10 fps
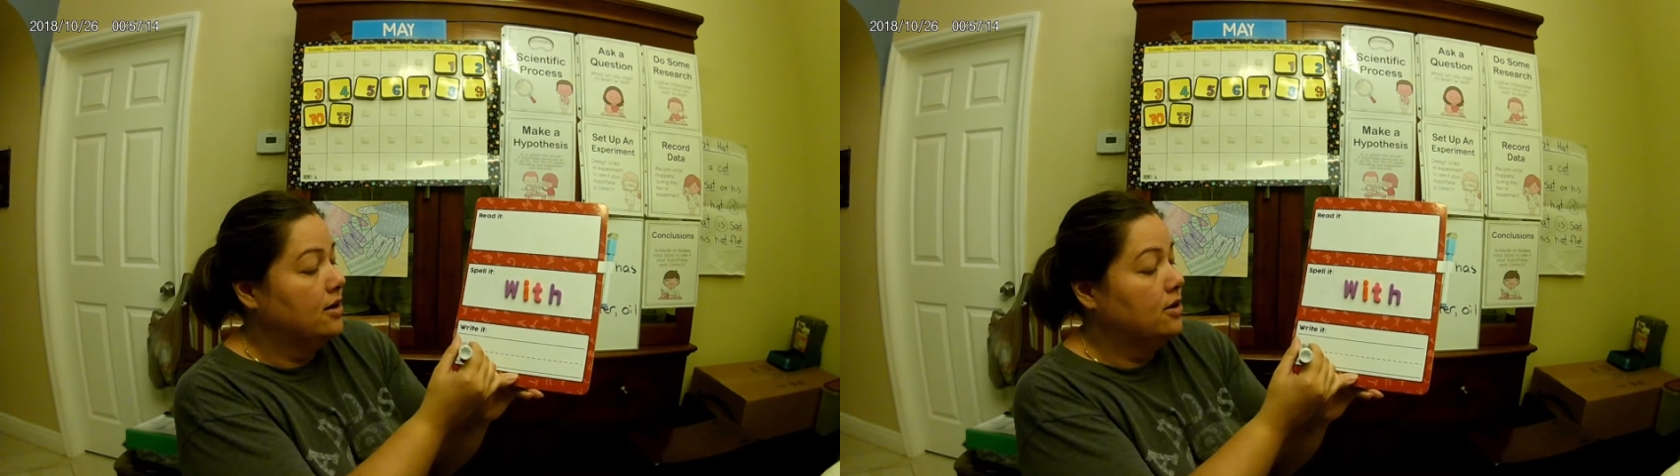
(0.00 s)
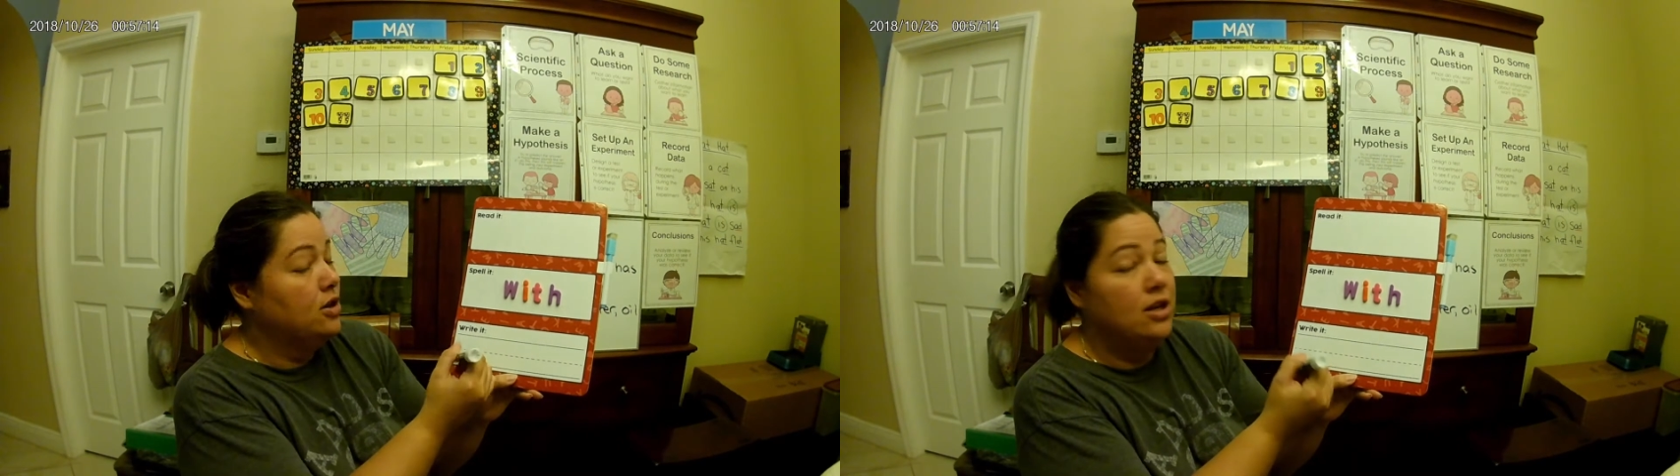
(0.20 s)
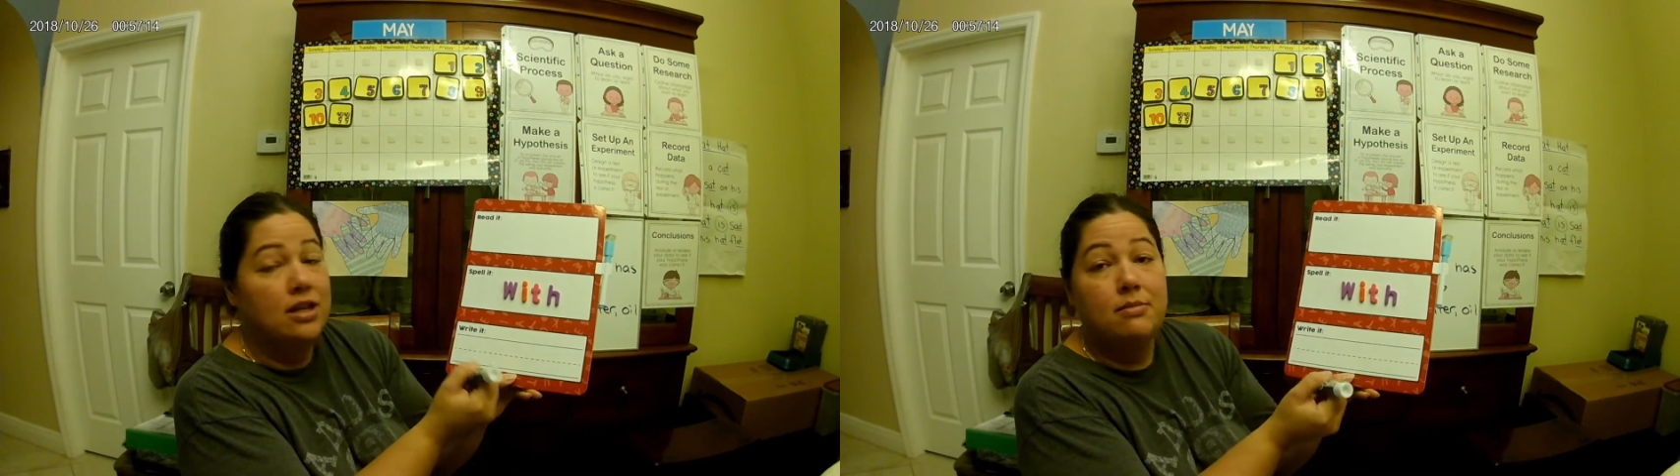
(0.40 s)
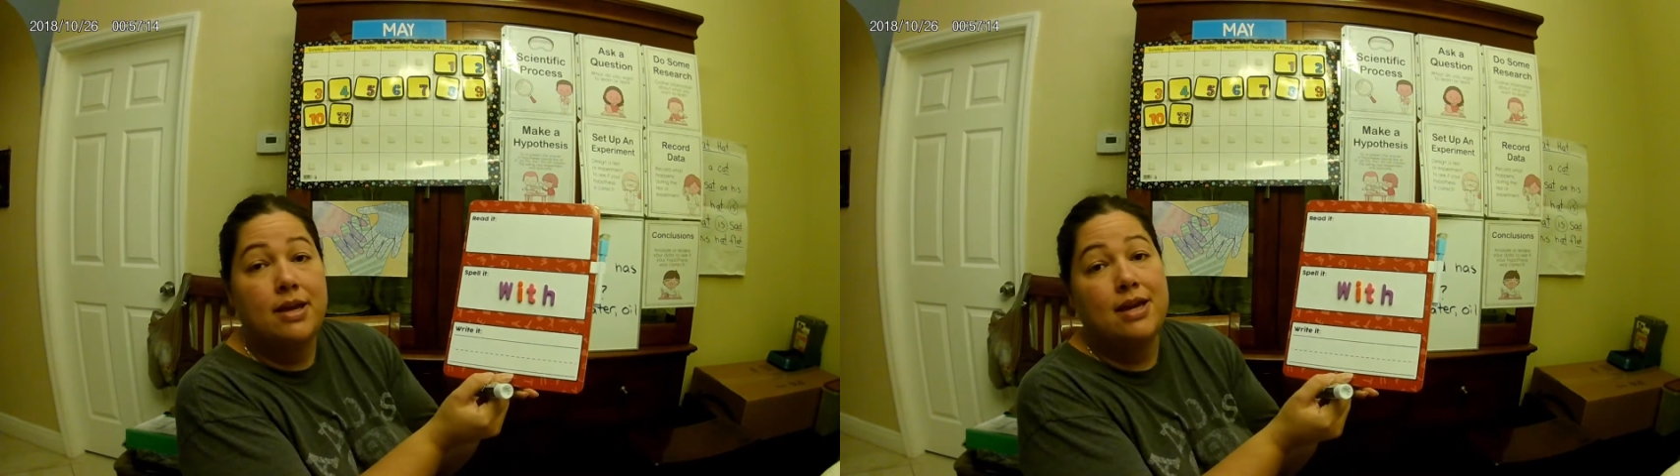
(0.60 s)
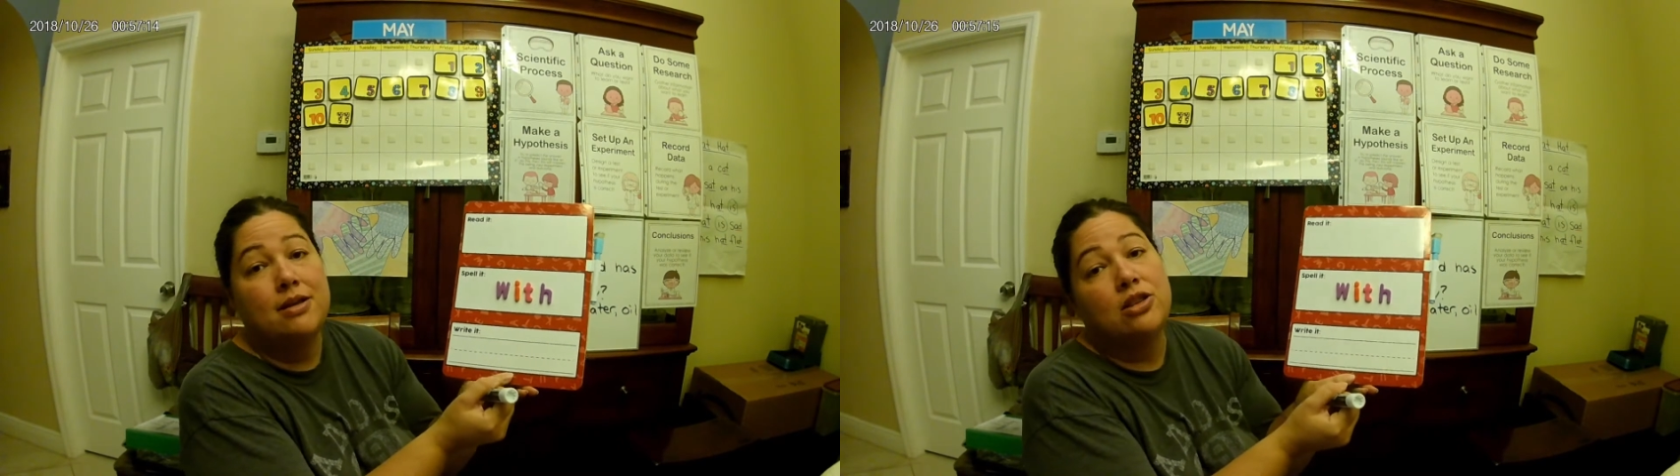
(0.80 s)
You can either make
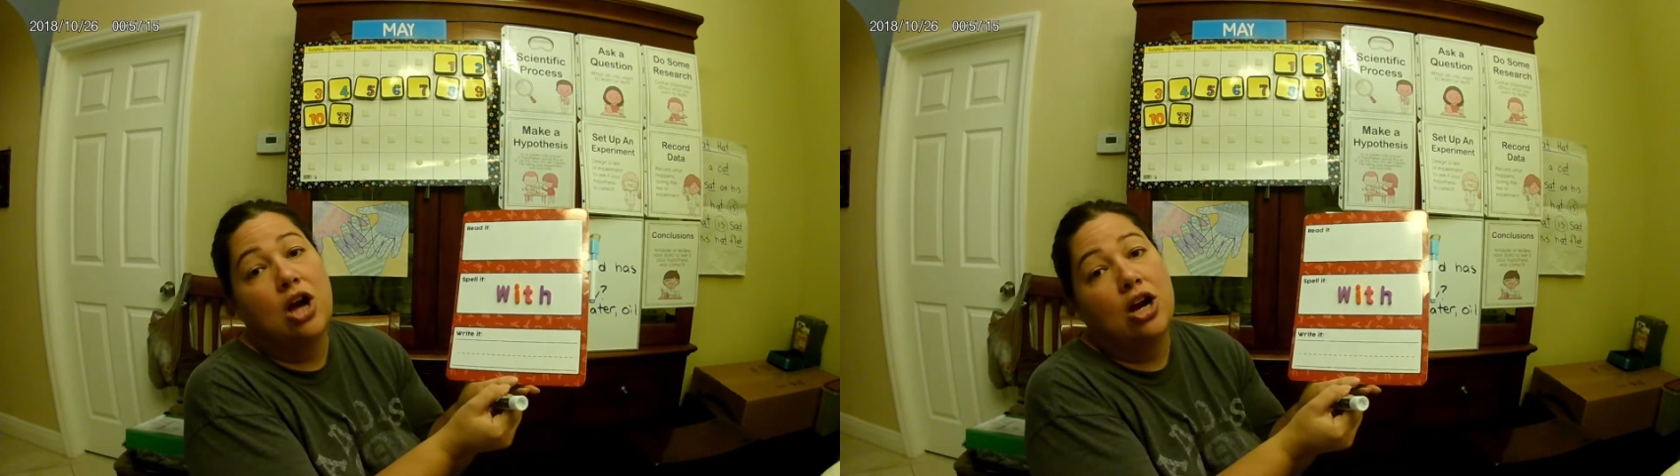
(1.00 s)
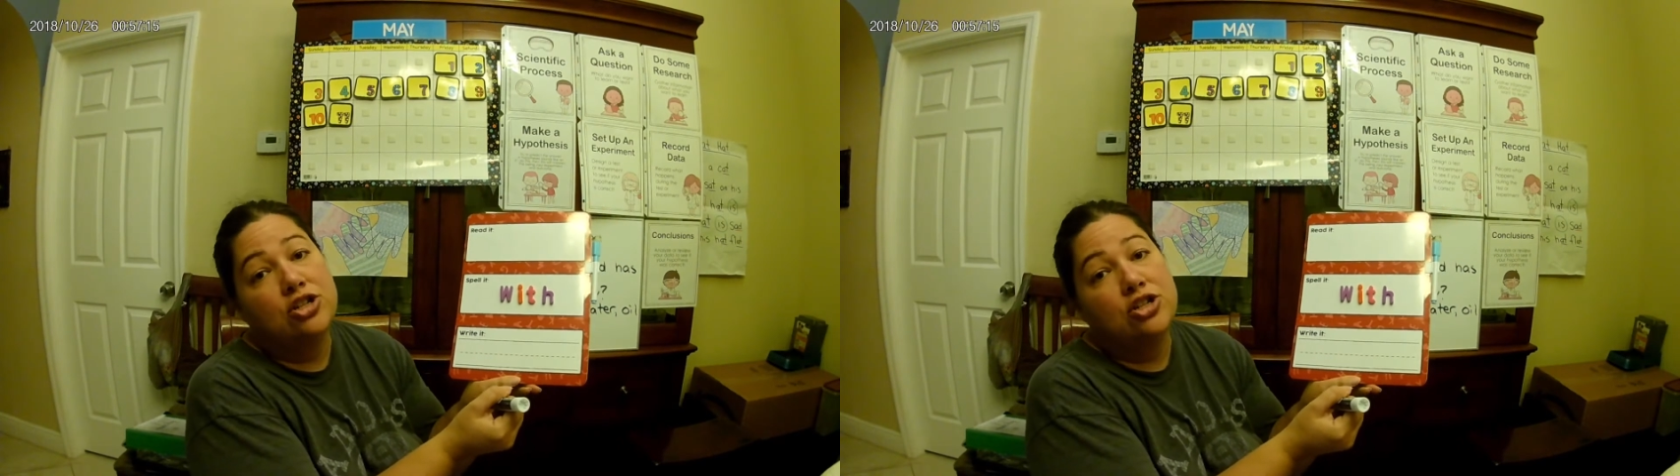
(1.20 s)
a large